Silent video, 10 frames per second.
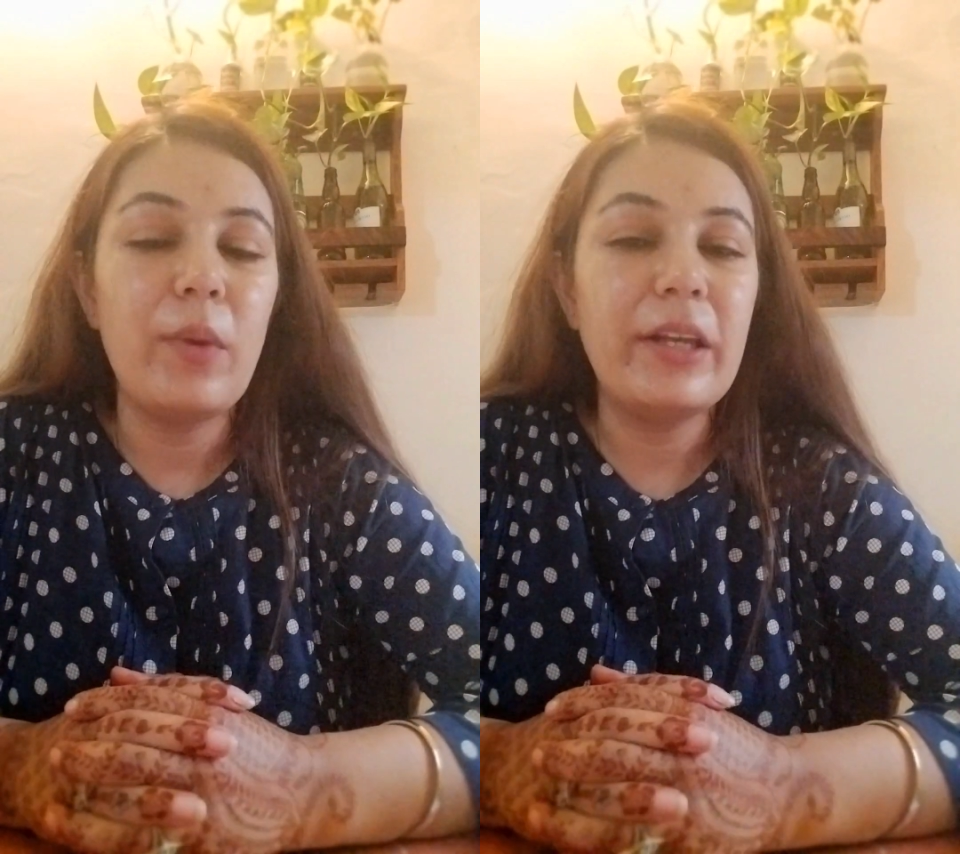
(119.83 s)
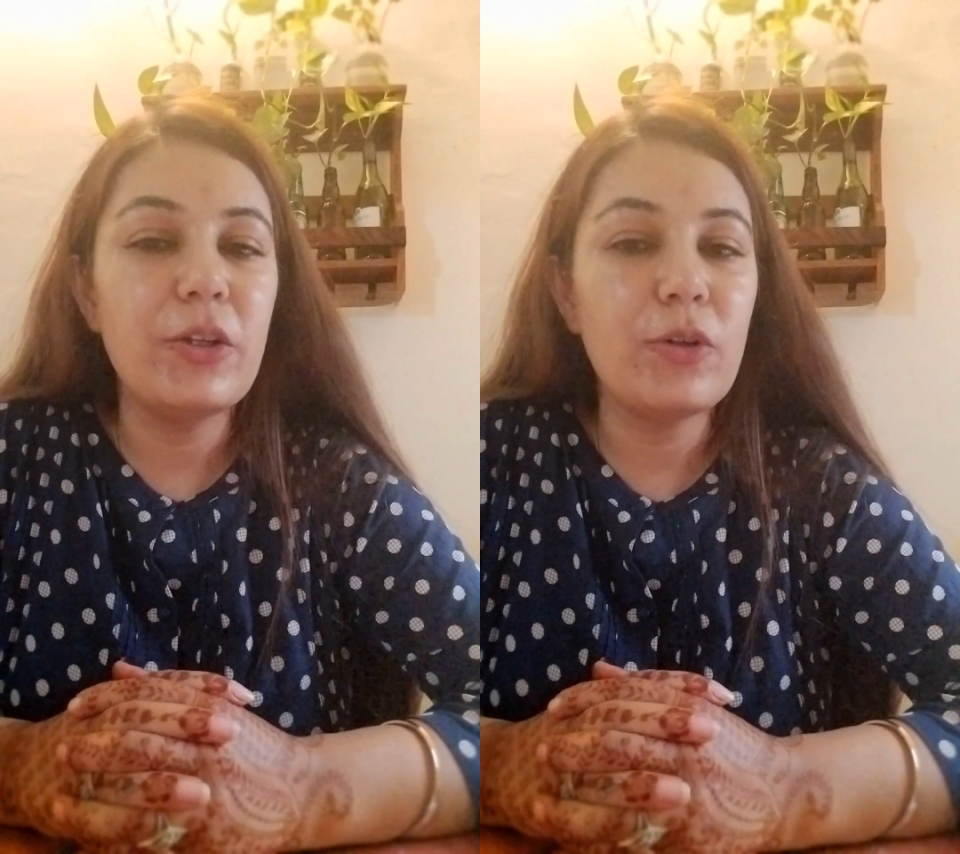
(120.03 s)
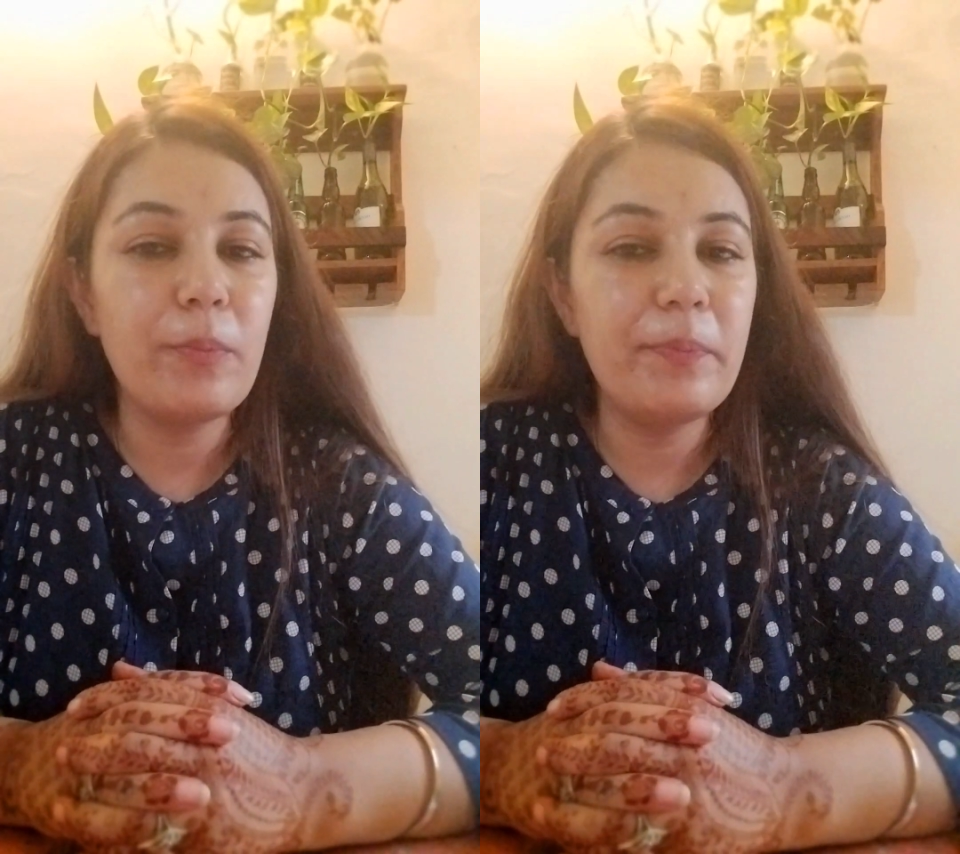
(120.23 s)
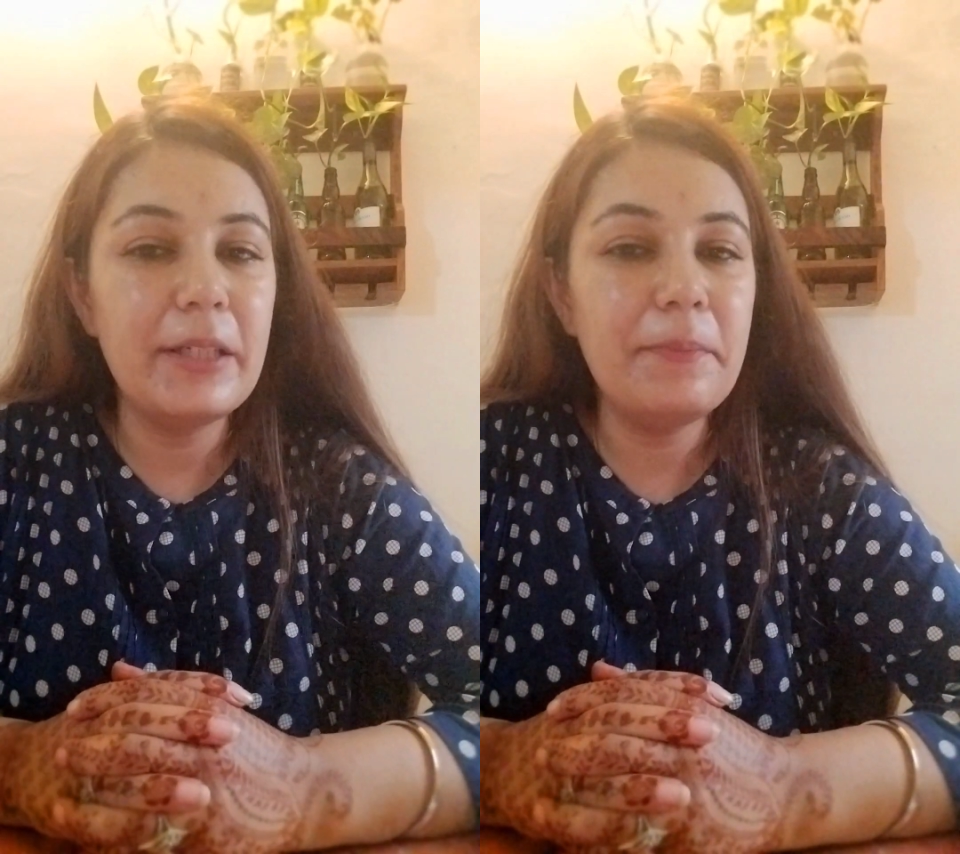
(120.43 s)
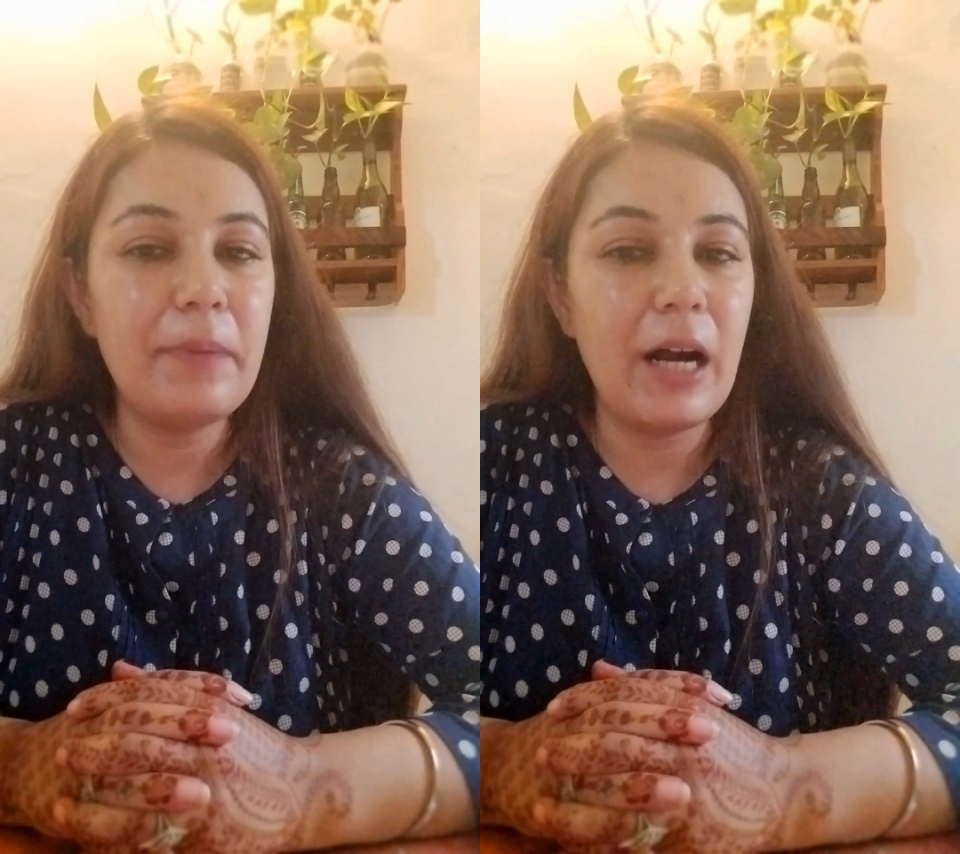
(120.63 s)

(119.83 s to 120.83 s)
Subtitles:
when European